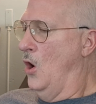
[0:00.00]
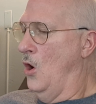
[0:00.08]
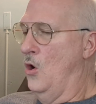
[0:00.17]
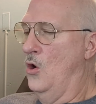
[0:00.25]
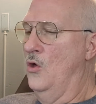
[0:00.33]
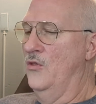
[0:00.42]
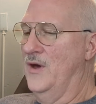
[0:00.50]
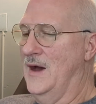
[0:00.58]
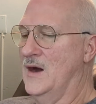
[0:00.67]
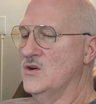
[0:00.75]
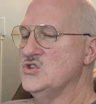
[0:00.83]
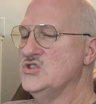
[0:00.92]
all the
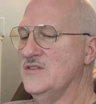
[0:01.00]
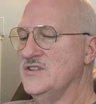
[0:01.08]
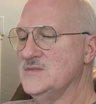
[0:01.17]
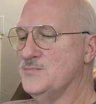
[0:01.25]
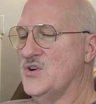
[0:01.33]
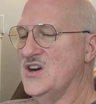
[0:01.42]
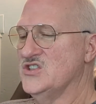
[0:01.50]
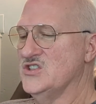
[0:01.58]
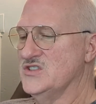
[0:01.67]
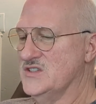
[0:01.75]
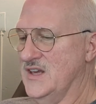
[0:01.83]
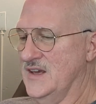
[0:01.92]
house of his
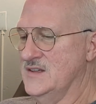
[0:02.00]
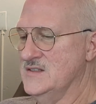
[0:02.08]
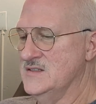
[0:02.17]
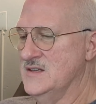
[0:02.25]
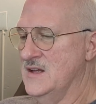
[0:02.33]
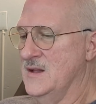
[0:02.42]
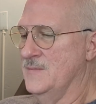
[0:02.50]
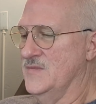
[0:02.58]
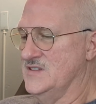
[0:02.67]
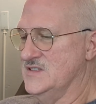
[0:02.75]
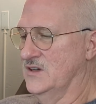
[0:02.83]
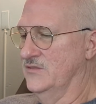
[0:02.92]
precious things,
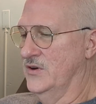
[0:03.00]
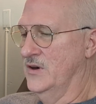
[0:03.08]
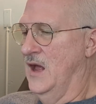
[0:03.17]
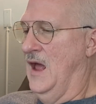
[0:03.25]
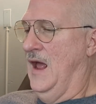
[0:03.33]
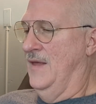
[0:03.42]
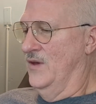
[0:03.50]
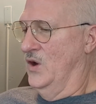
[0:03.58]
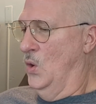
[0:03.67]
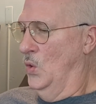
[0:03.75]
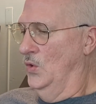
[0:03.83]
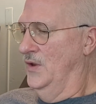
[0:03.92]
the silver and the
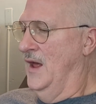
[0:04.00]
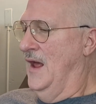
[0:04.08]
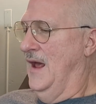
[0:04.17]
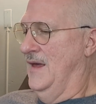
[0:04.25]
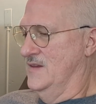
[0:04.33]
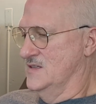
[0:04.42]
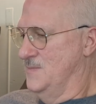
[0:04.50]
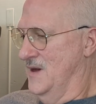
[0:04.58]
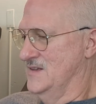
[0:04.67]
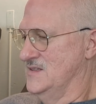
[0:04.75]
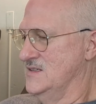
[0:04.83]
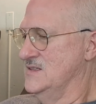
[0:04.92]
gold and the
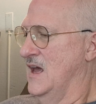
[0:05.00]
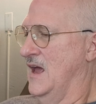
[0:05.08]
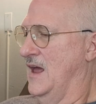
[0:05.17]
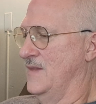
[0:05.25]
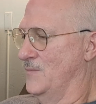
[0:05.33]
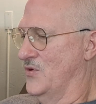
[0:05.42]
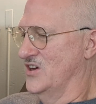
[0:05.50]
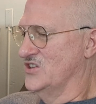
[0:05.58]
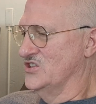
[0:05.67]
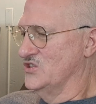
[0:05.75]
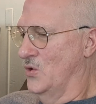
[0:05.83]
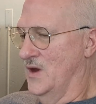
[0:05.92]
spices and the
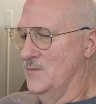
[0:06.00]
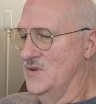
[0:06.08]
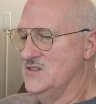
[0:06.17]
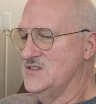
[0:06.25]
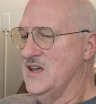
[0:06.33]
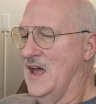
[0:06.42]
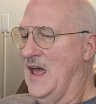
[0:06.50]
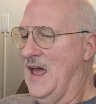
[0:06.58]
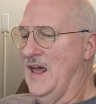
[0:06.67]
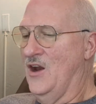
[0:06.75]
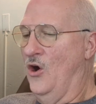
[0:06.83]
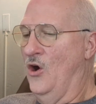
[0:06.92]
precious ointments,
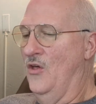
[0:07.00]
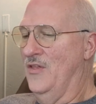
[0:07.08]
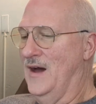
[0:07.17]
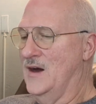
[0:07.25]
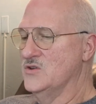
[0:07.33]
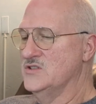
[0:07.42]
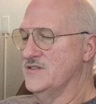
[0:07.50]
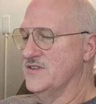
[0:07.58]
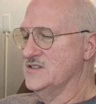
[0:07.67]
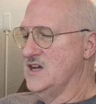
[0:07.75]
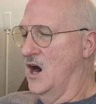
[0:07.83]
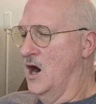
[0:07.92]
and all the house of
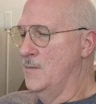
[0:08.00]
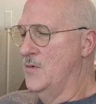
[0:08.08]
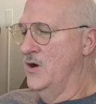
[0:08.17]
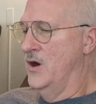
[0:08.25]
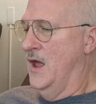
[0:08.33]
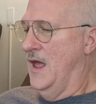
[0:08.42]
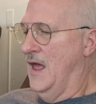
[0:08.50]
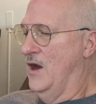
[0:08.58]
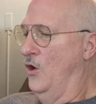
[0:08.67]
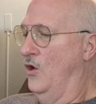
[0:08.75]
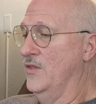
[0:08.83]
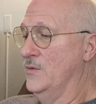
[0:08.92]
his armor
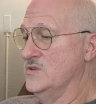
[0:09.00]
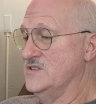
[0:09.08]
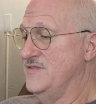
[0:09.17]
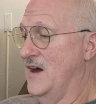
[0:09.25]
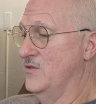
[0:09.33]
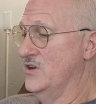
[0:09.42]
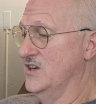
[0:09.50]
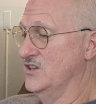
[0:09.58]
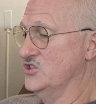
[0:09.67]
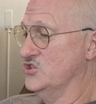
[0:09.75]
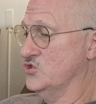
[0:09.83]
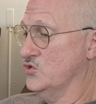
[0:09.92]
and all that was found in
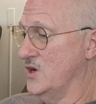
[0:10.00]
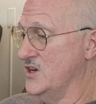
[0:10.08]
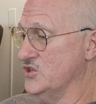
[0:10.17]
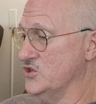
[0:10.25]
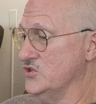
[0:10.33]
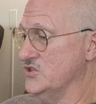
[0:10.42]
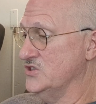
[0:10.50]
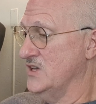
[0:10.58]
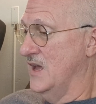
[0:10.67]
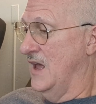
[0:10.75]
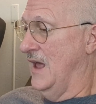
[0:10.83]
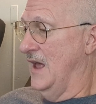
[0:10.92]
his treasures.
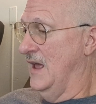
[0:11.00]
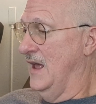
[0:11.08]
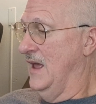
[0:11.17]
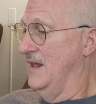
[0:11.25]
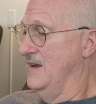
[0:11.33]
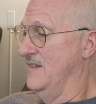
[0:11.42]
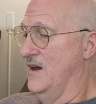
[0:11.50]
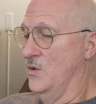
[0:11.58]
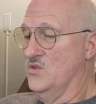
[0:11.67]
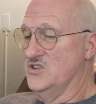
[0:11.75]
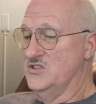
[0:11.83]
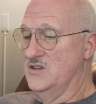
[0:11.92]
And there
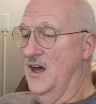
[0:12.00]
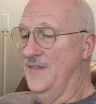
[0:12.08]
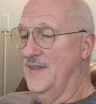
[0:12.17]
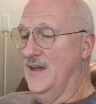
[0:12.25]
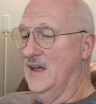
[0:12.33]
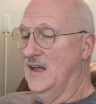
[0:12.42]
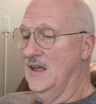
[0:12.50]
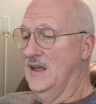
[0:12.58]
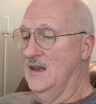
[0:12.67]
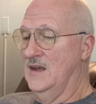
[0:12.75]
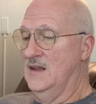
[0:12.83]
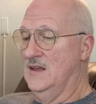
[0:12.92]
was nothing
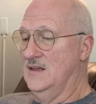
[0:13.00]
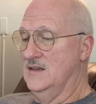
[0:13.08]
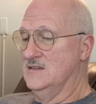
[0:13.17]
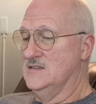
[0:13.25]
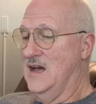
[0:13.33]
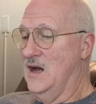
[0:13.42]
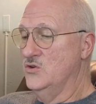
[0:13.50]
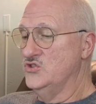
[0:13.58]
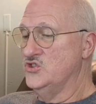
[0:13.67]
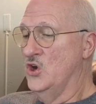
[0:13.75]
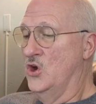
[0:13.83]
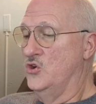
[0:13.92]
in his
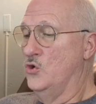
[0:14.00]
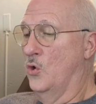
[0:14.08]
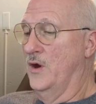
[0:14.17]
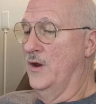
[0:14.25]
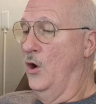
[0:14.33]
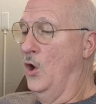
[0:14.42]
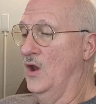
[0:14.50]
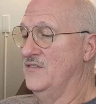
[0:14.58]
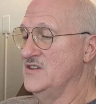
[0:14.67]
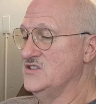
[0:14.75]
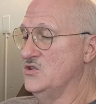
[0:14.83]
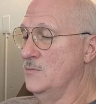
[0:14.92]
house nor in all of
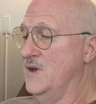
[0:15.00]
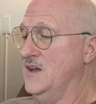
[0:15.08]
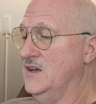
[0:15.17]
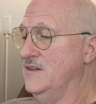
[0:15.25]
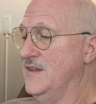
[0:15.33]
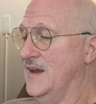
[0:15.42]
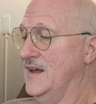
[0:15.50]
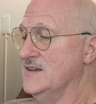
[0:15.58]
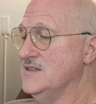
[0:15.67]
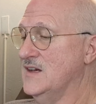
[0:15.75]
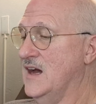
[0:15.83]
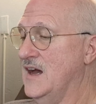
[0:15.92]
his dominion that
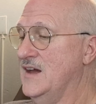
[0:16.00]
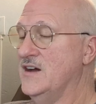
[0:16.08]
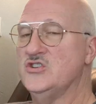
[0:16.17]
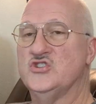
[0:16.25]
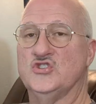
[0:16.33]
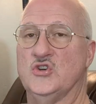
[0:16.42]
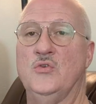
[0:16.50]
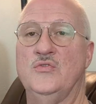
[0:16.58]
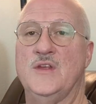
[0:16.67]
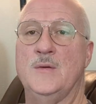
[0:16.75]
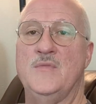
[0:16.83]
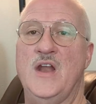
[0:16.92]
Hezekiah
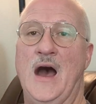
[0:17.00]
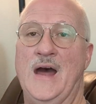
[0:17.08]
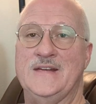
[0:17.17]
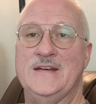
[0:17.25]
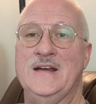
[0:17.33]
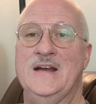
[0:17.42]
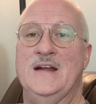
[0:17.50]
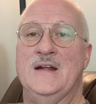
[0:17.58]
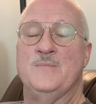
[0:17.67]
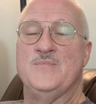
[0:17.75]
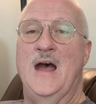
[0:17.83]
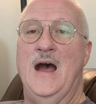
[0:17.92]
showed them not.
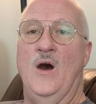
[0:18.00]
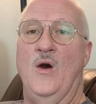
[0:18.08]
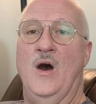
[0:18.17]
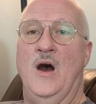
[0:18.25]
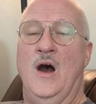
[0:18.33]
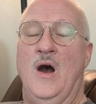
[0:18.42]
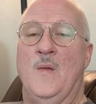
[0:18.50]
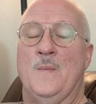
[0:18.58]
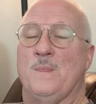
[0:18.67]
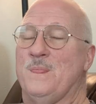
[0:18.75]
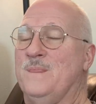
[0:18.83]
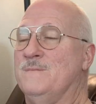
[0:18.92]
Now,
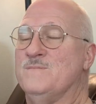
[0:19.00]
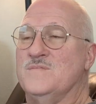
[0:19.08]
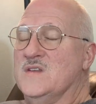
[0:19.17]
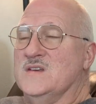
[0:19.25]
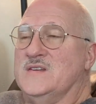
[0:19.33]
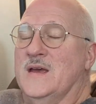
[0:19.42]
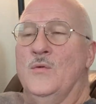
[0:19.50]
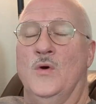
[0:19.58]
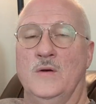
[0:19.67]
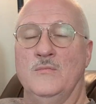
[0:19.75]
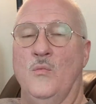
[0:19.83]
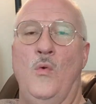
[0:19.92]
you say,
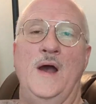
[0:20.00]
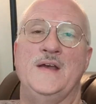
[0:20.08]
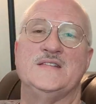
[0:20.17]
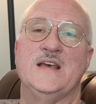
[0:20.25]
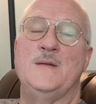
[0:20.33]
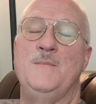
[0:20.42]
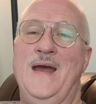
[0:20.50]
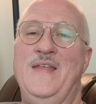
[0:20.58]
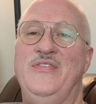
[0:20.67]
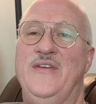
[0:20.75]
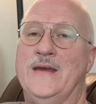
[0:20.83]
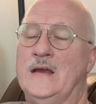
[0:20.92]
well, why is that a
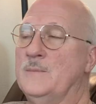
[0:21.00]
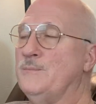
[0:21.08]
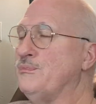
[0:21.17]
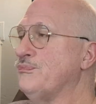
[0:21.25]
bad thing?